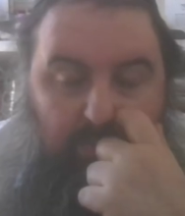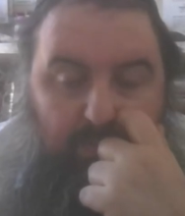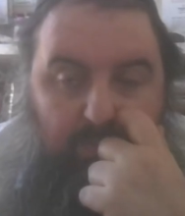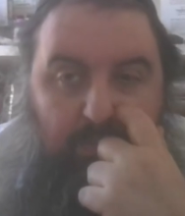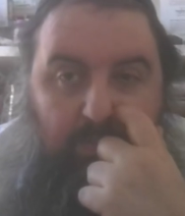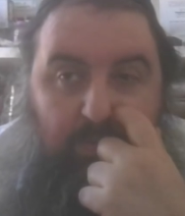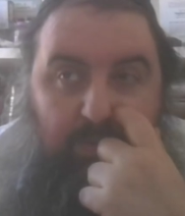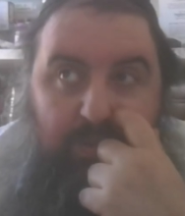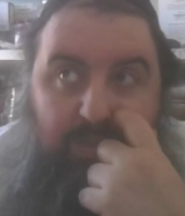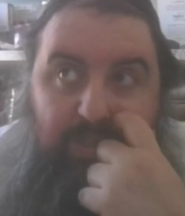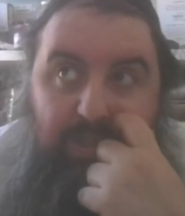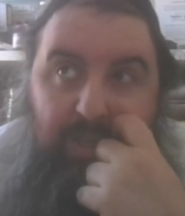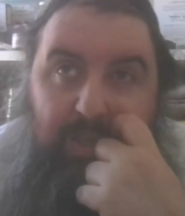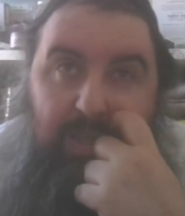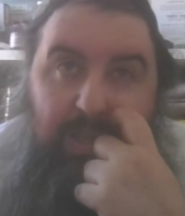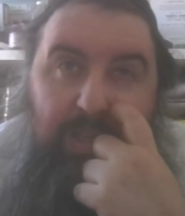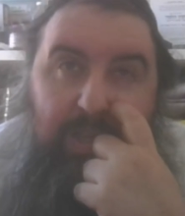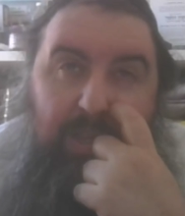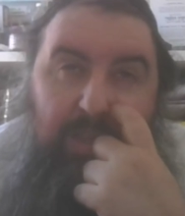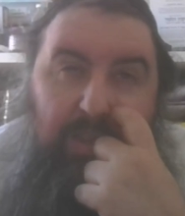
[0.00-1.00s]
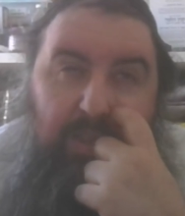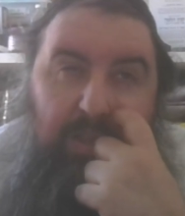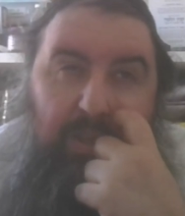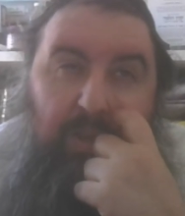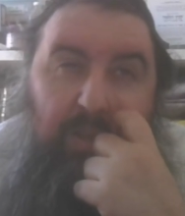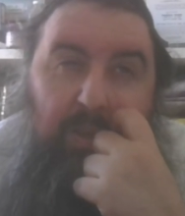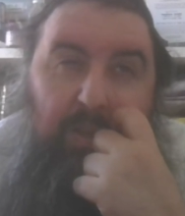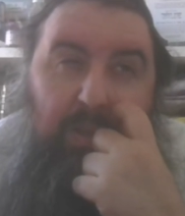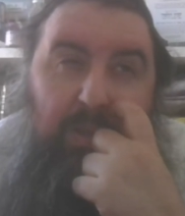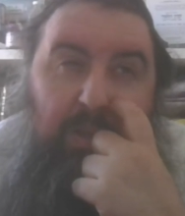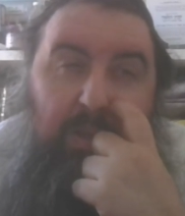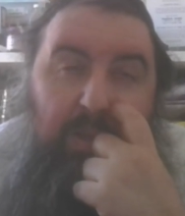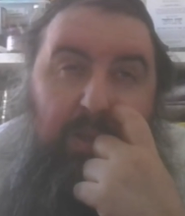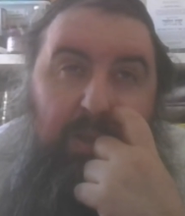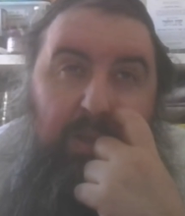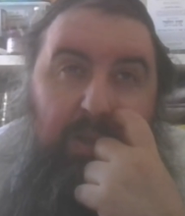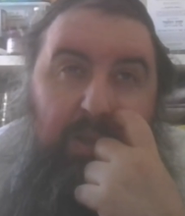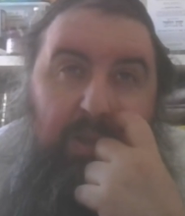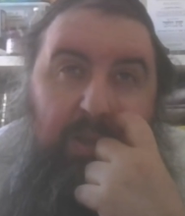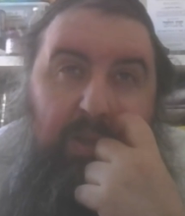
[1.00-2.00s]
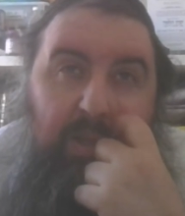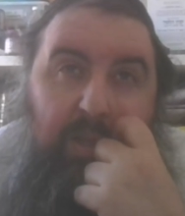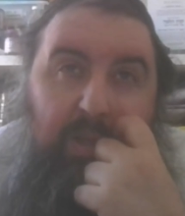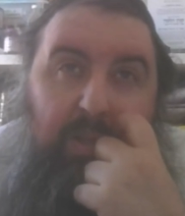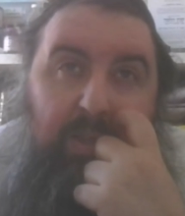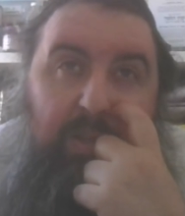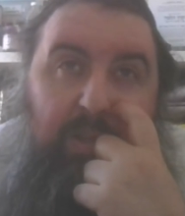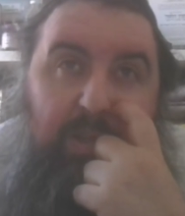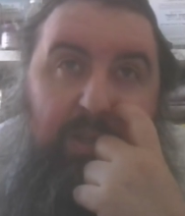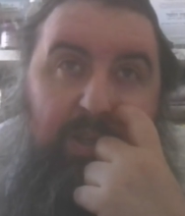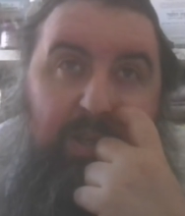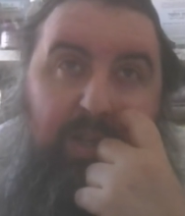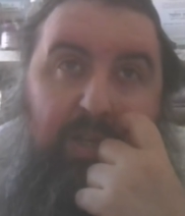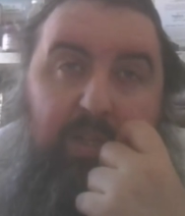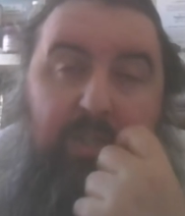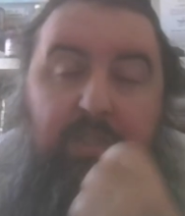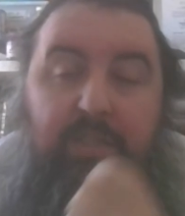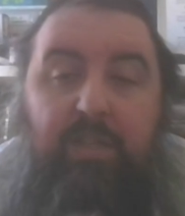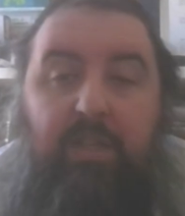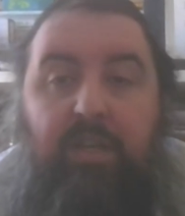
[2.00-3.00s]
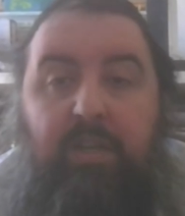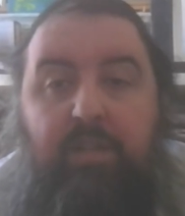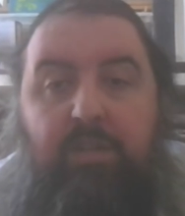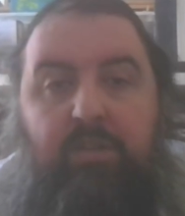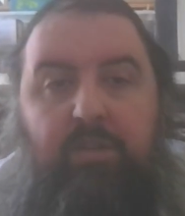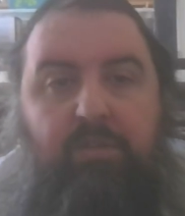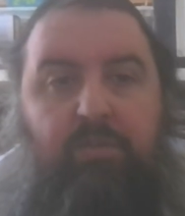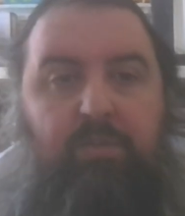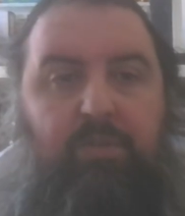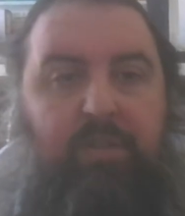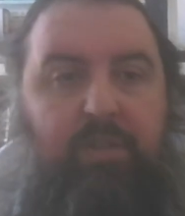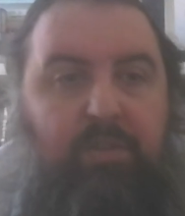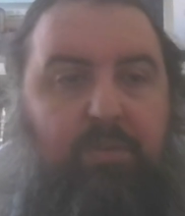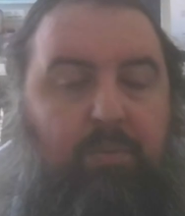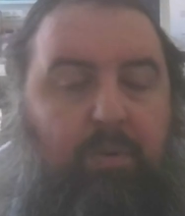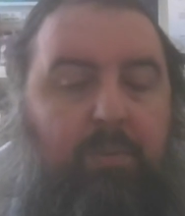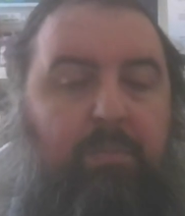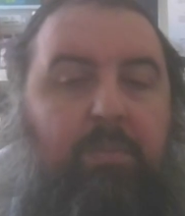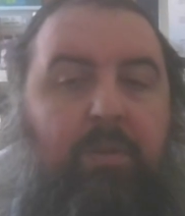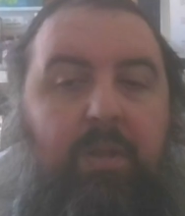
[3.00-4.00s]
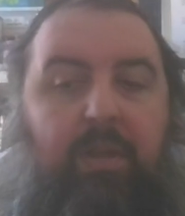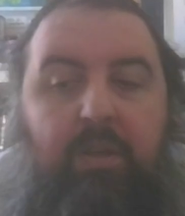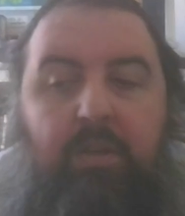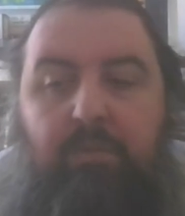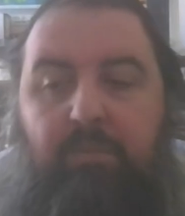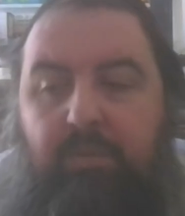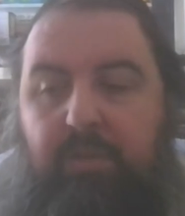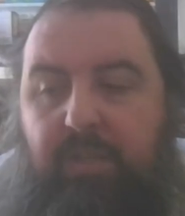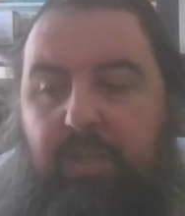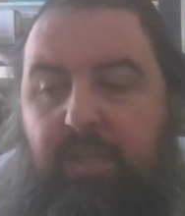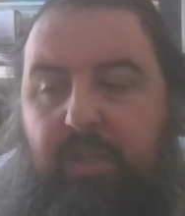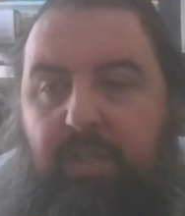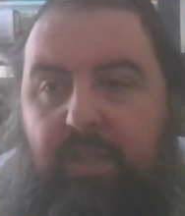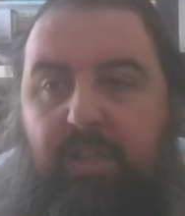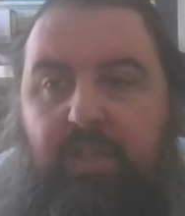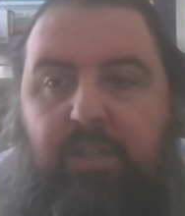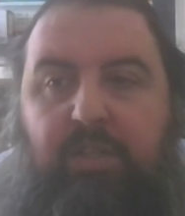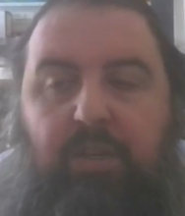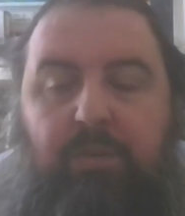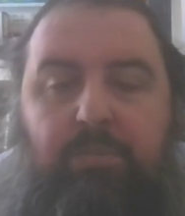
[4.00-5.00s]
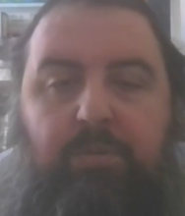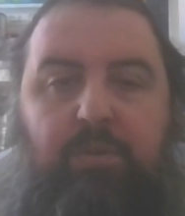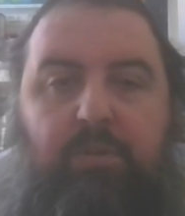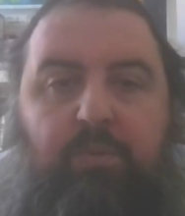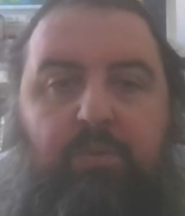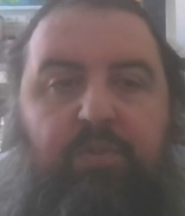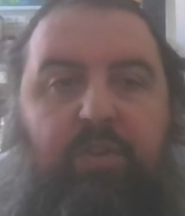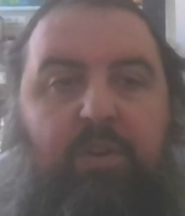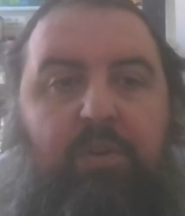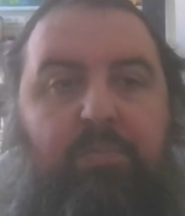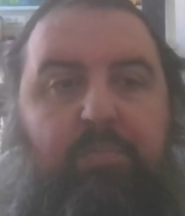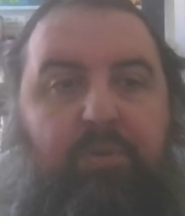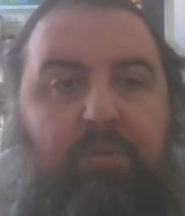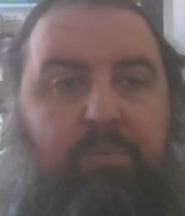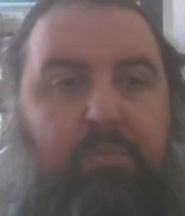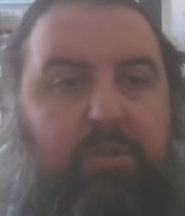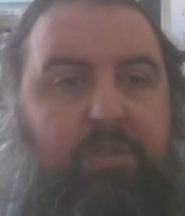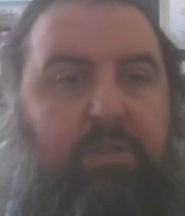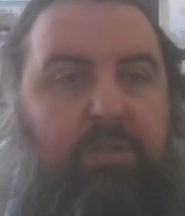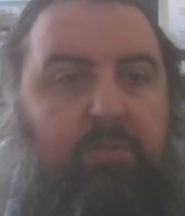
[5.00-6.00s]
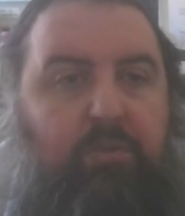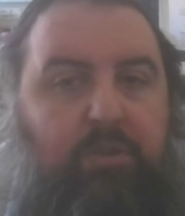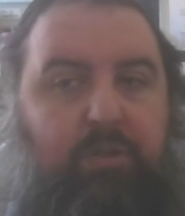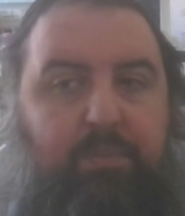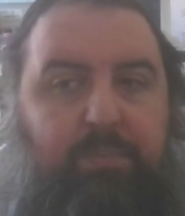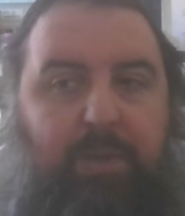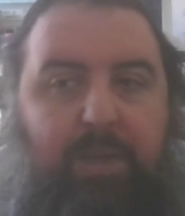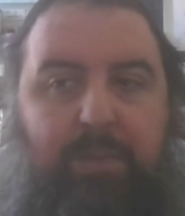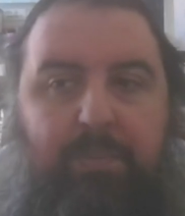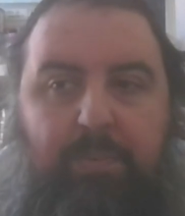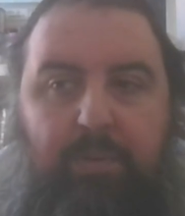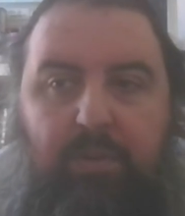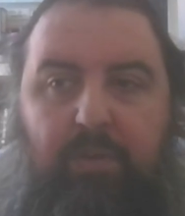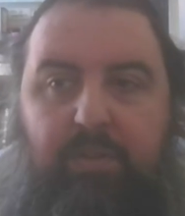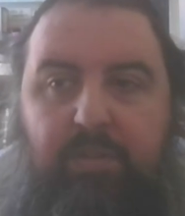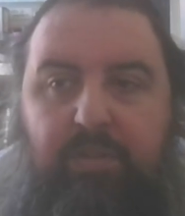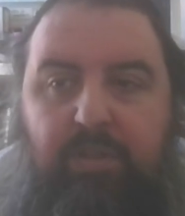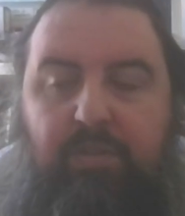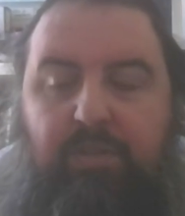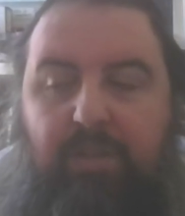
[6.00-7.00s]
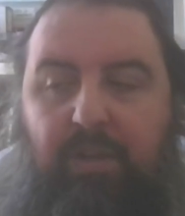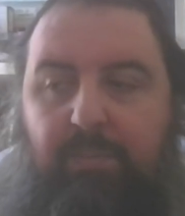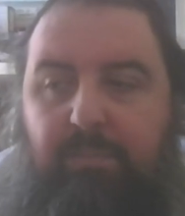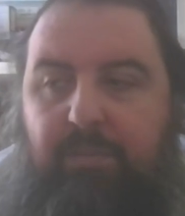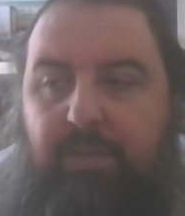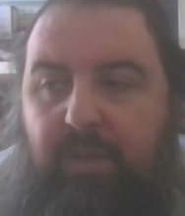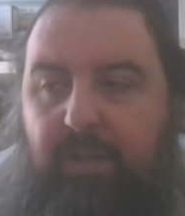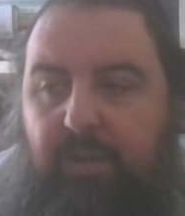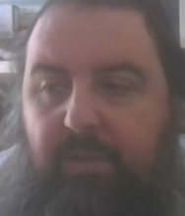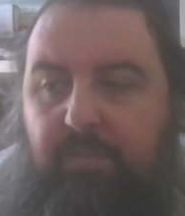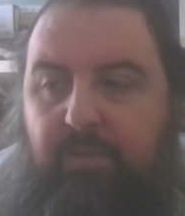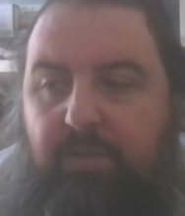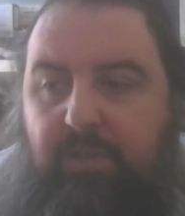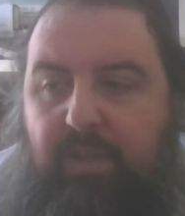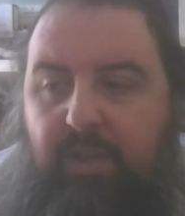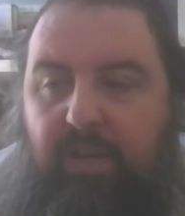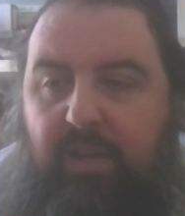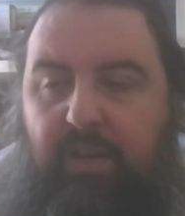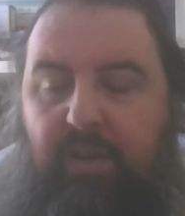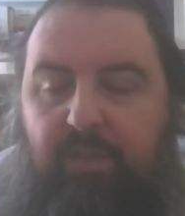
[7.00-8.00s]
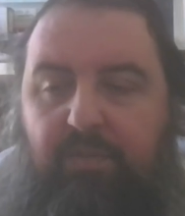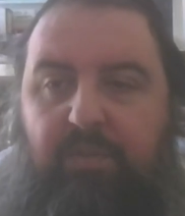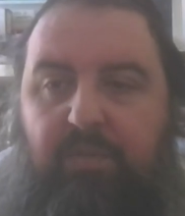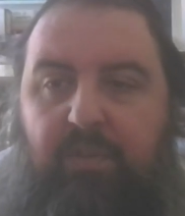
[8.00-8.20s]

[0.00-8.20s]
we see in the next lecture, not this one, we see that the Egyptians were very promiscuous people. So sometimes you can have